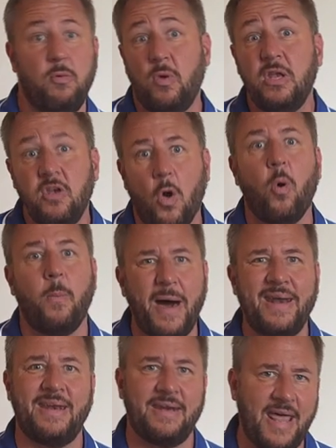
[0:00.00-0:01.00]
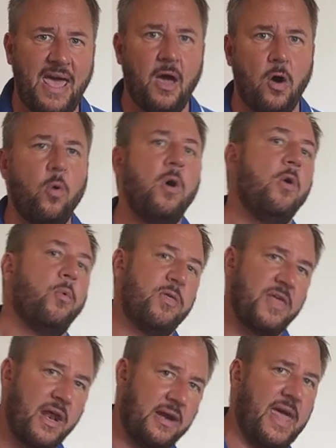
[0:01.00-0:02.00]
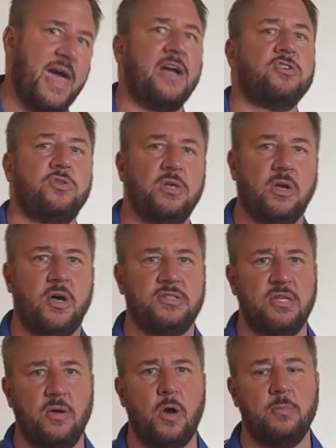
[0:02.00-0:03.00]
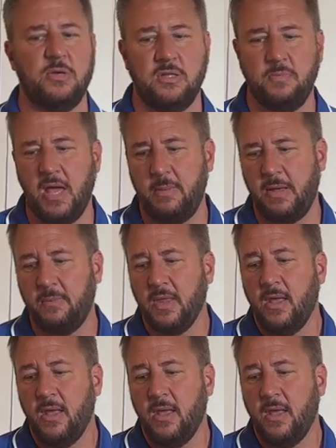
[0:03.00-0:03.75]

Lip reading: we know about it now without it actually causing harm to the baby.